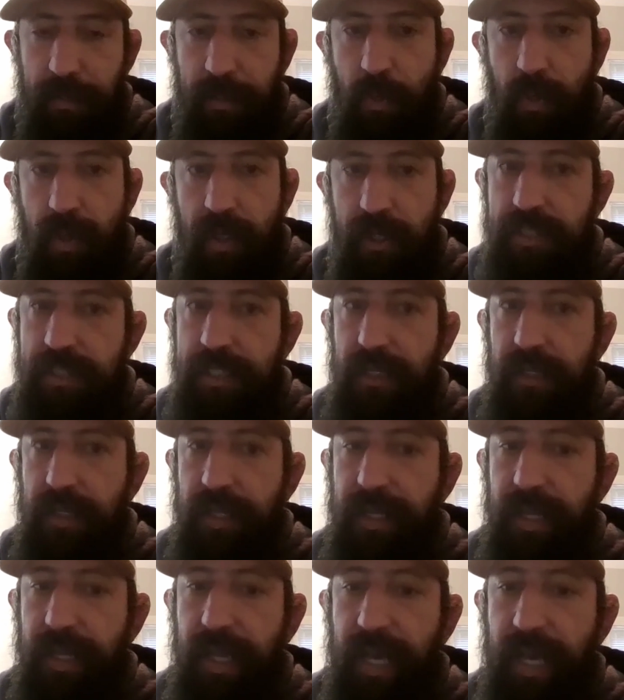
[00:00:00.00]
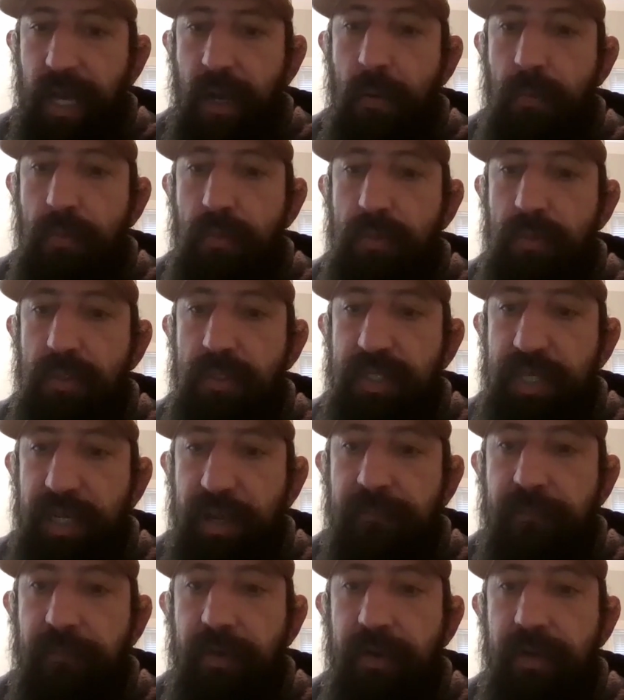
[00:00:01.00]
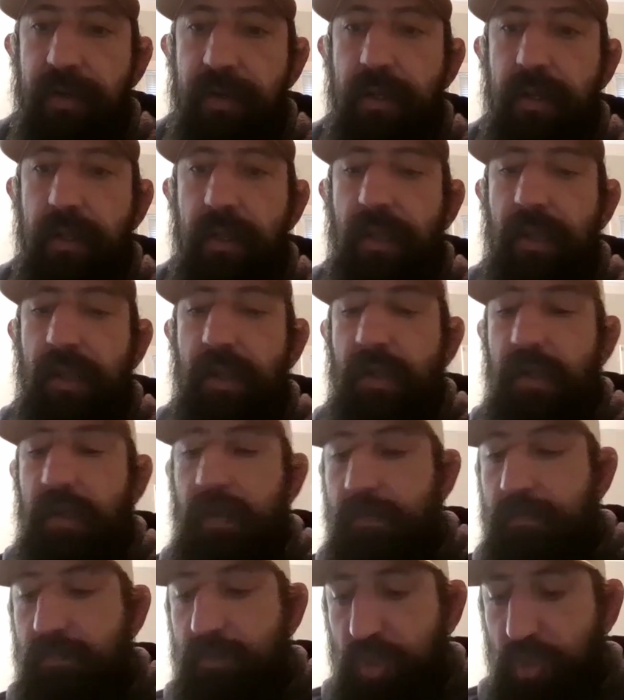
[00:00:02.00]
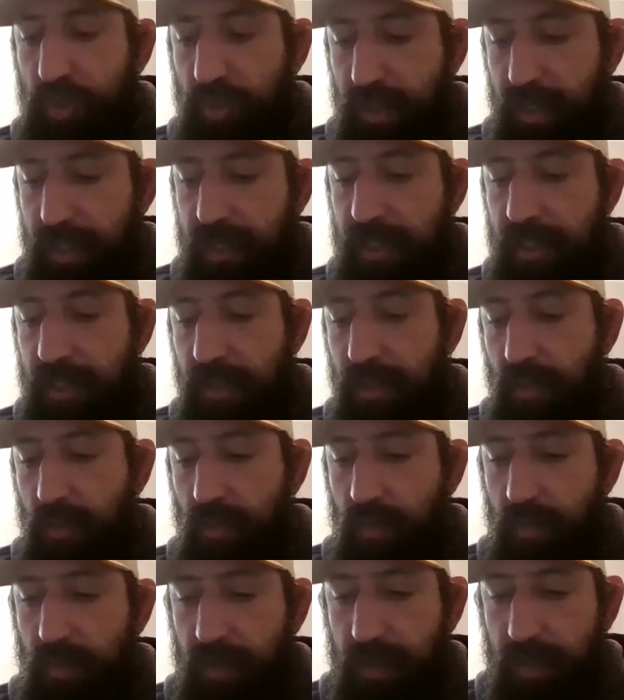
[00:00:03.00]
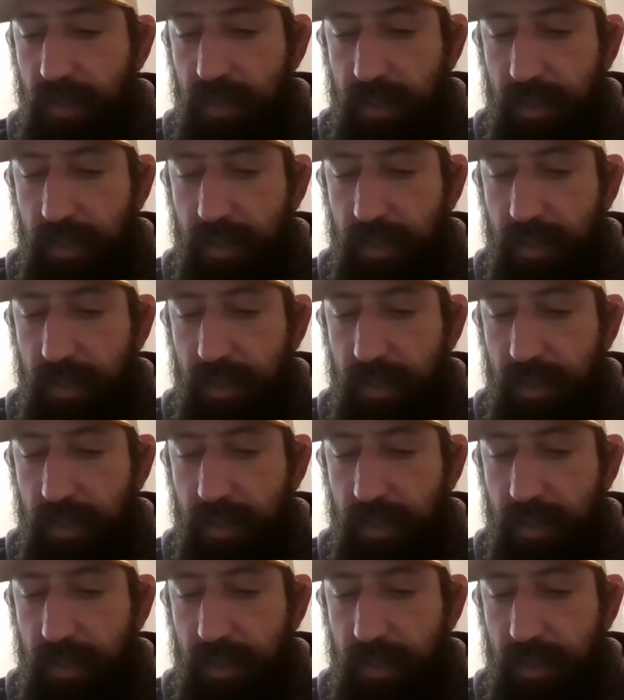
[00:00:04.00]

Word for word: people don't understand like how different jujitsu